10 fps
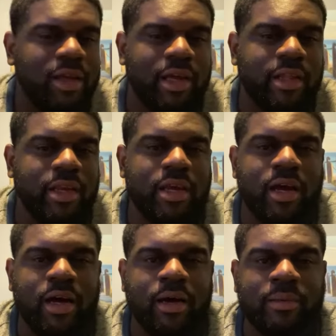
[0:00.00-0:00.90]
and
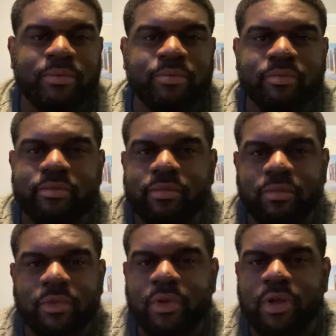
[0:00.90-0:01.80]

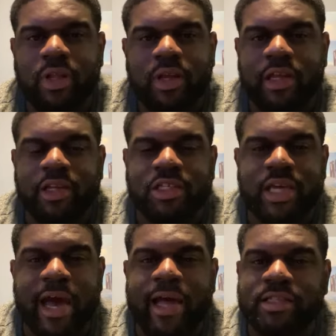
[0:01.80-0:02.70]
the
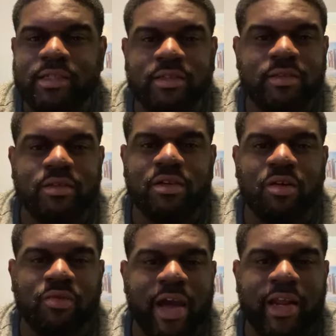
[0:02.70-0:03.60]
chats and
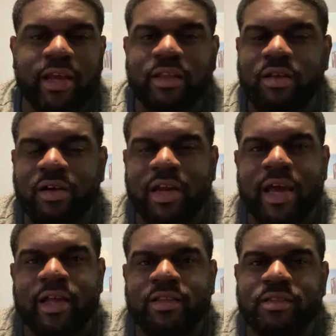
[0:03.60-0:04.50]
Reddit and all
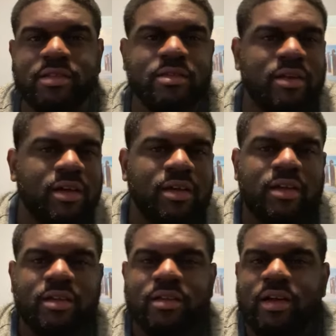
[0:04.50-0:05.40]
that and
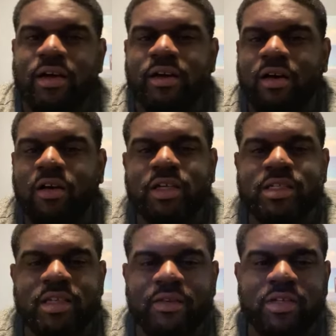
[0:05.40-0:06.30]
all these
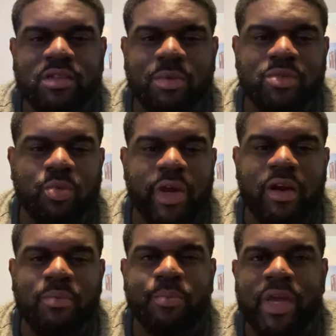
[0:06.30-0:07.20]
stuff. There's so much
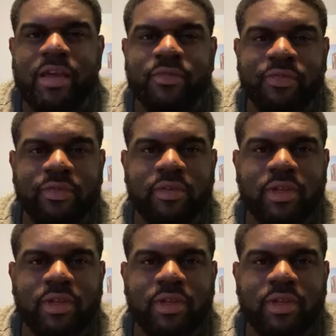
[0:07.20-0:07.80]
weird beef